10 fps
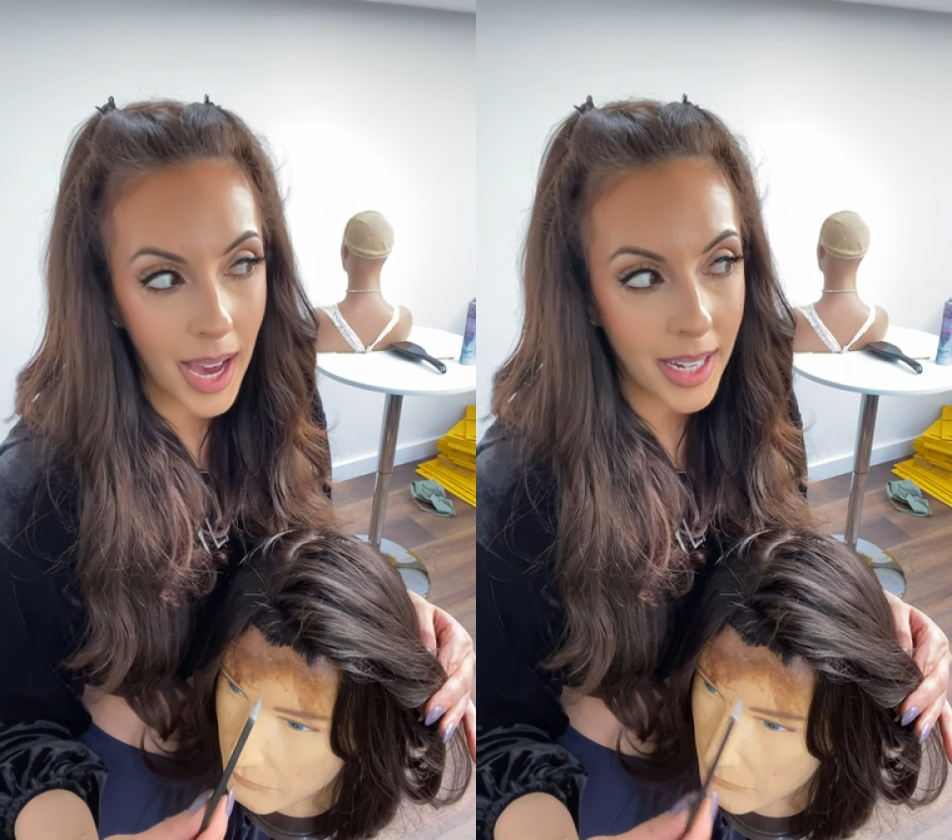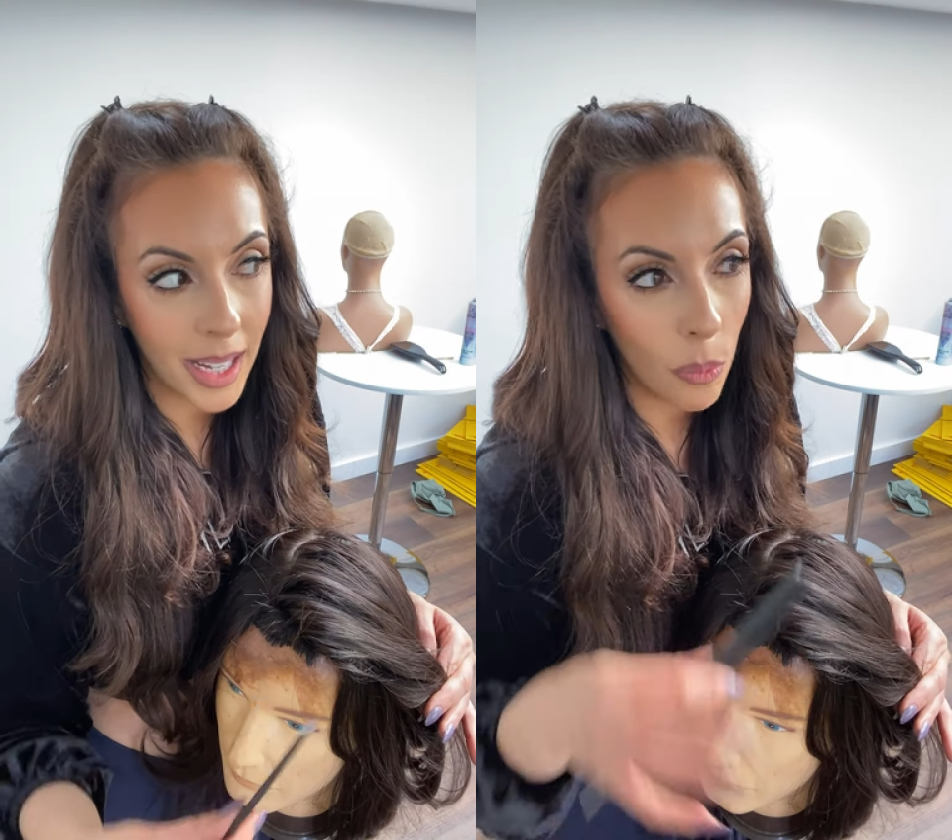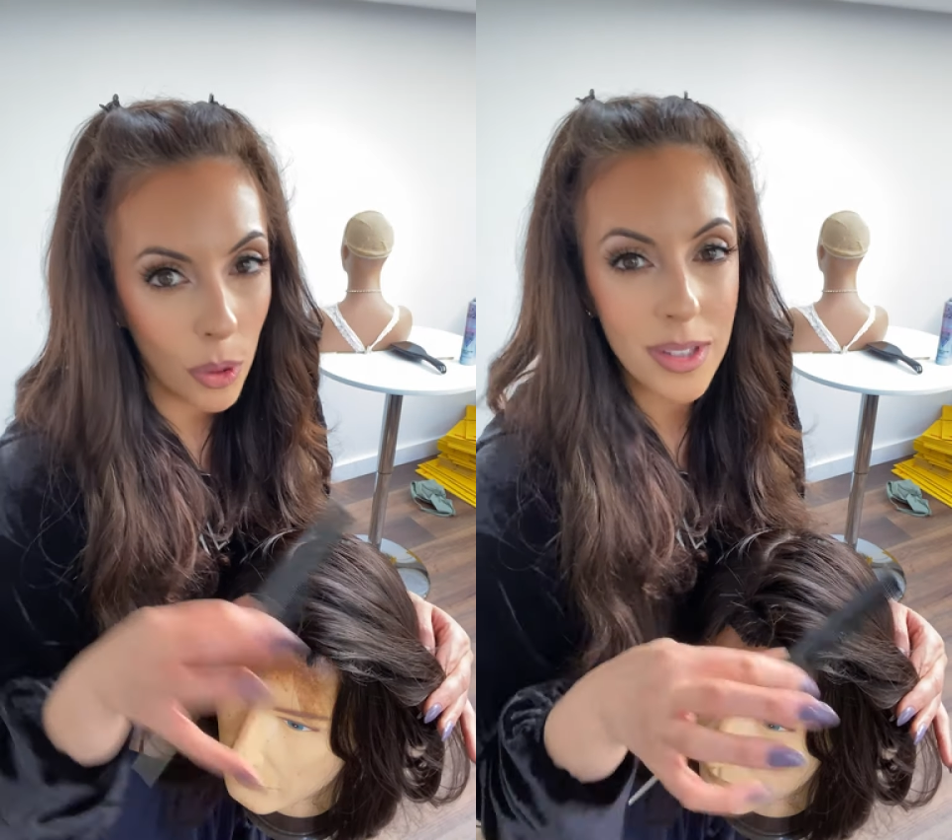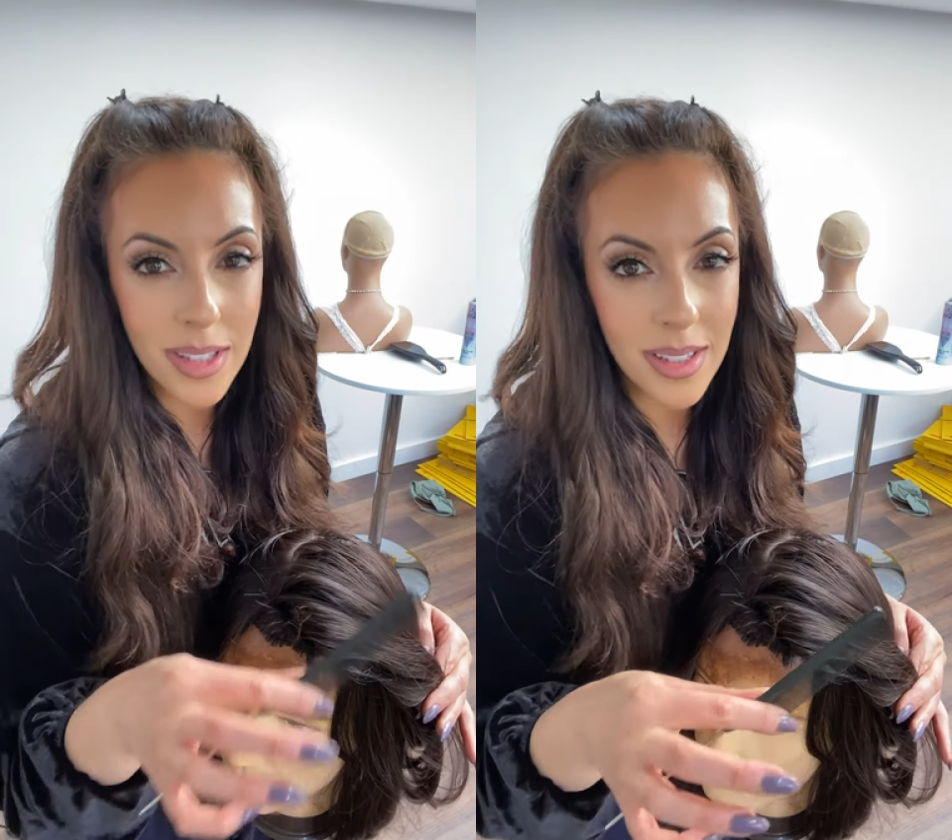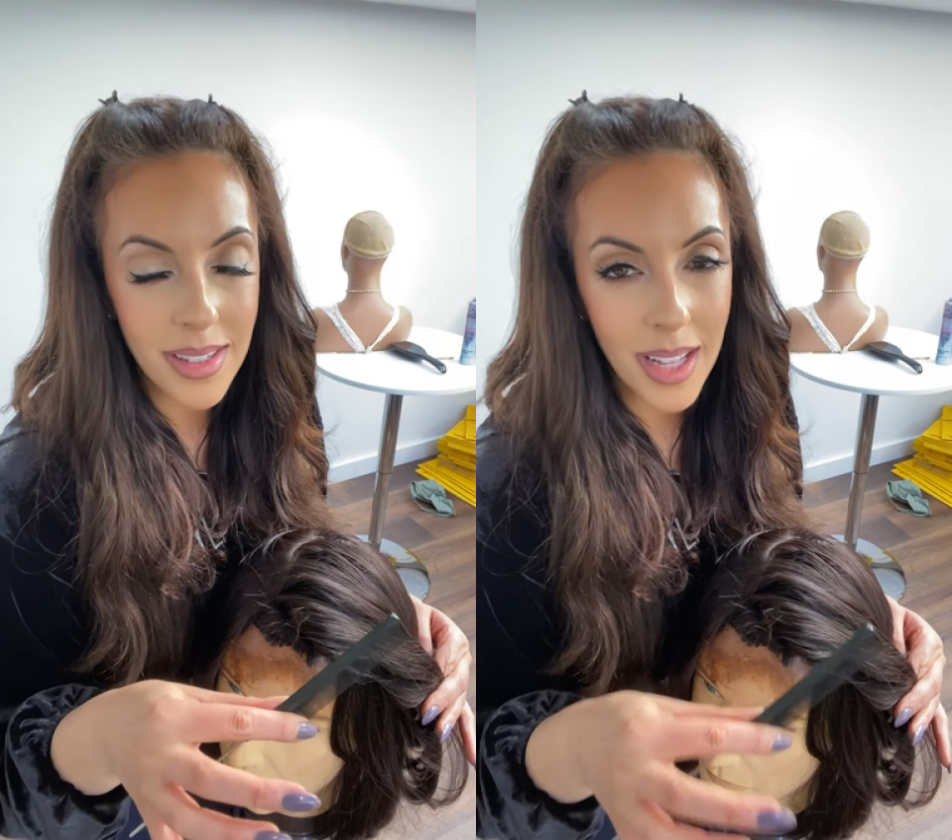and it
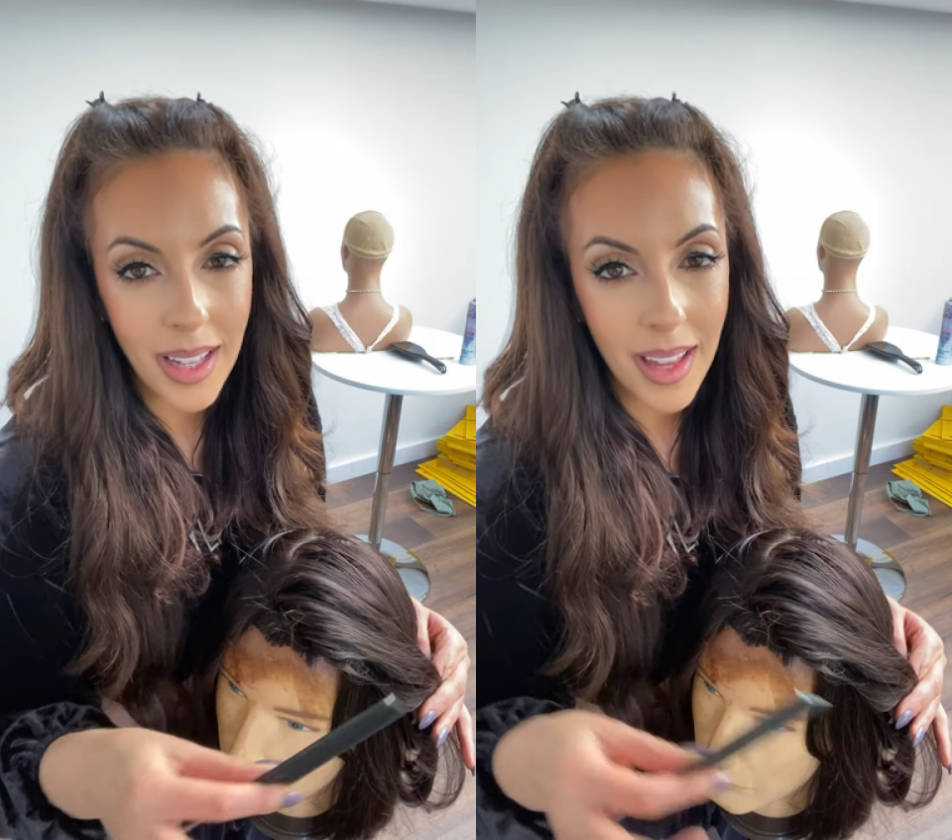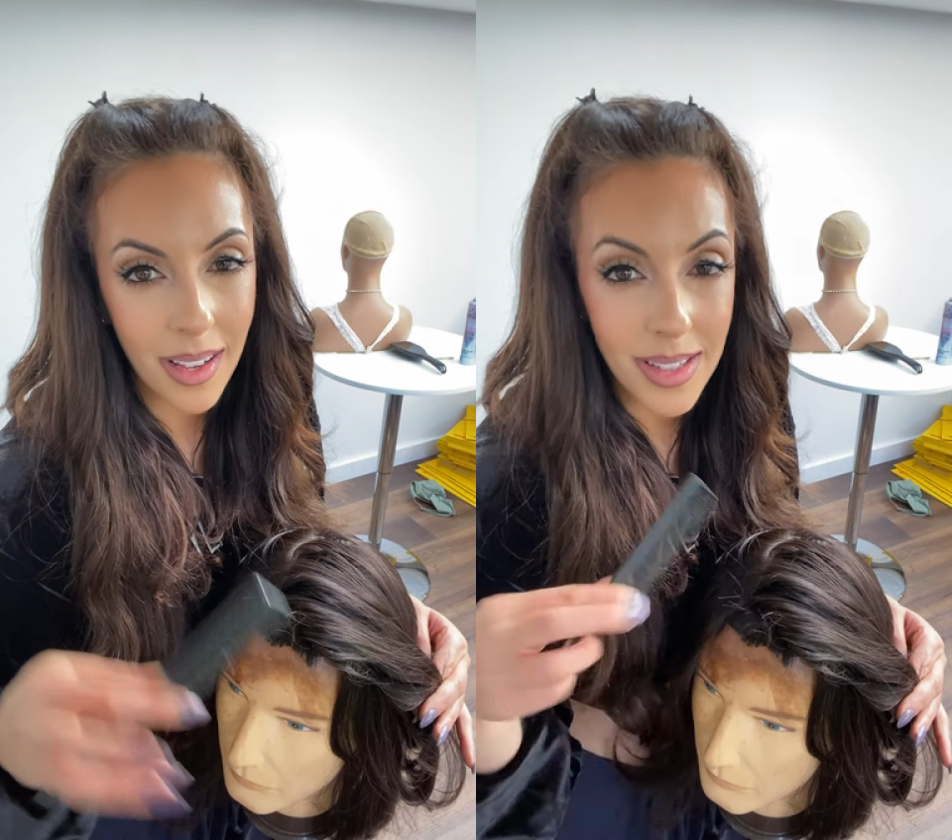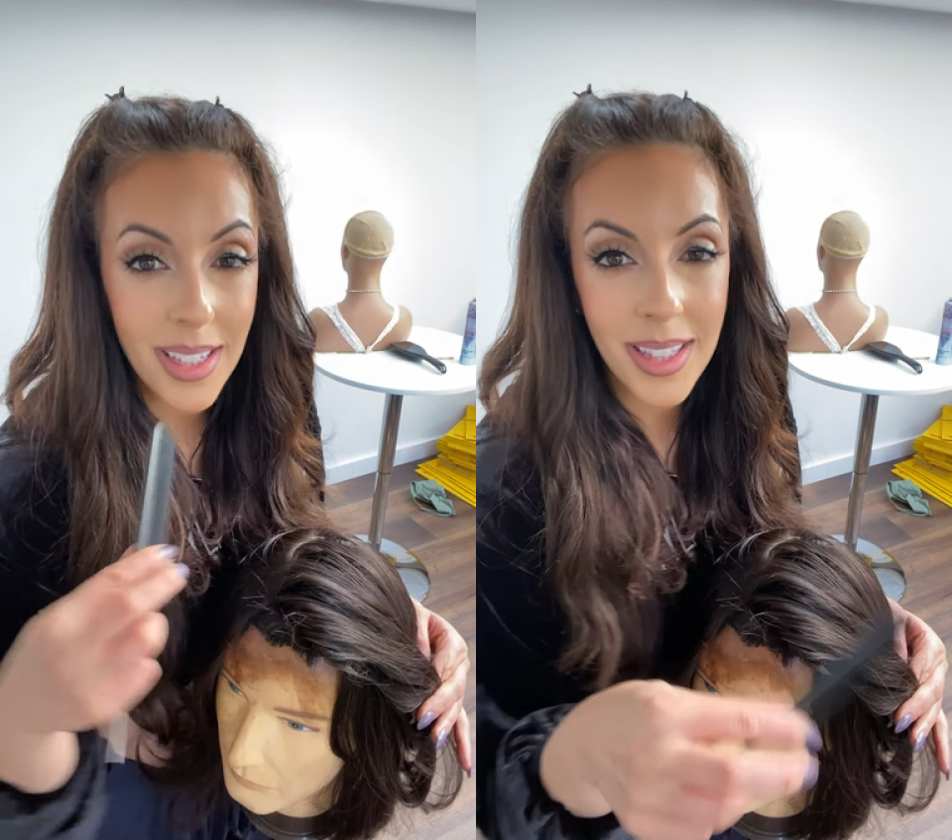wants to stay there because I